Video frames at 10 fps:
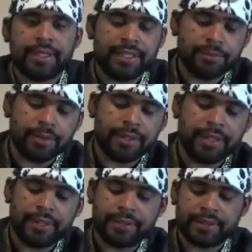All right, these were
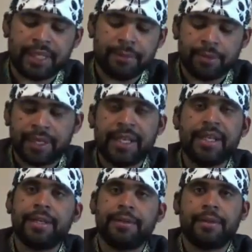things that were
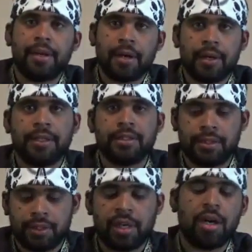hid
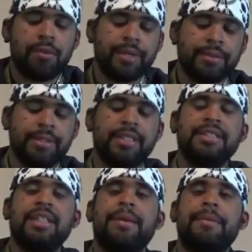all the way up
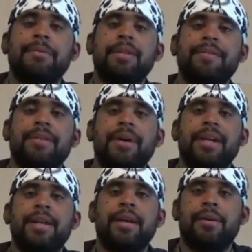to this time that we're living
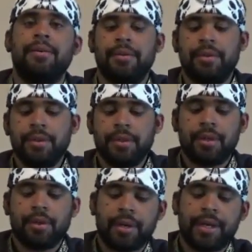in right now.
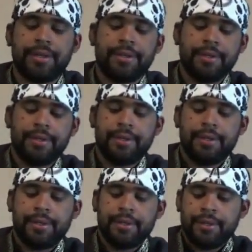All right.
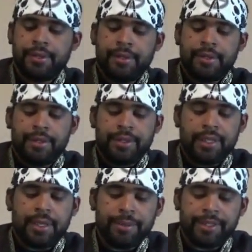
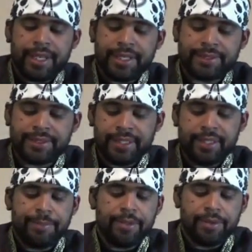Now, with that
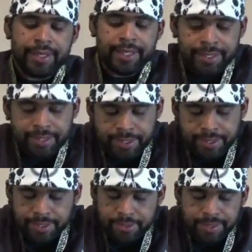said, let me go
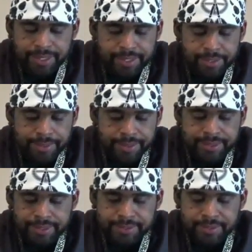ahead and
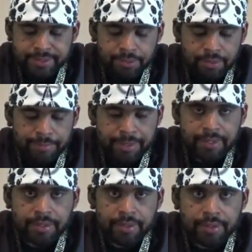go into this
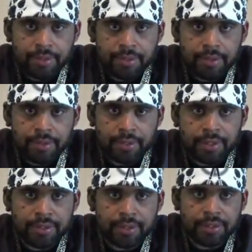Deuteronomy
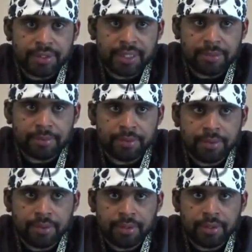33rd
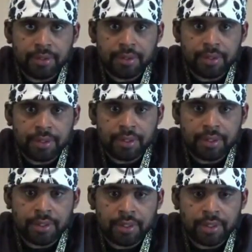chapter
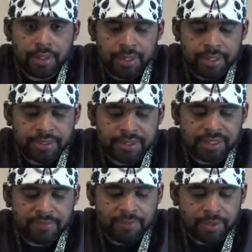and the
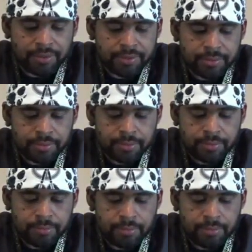6th verse.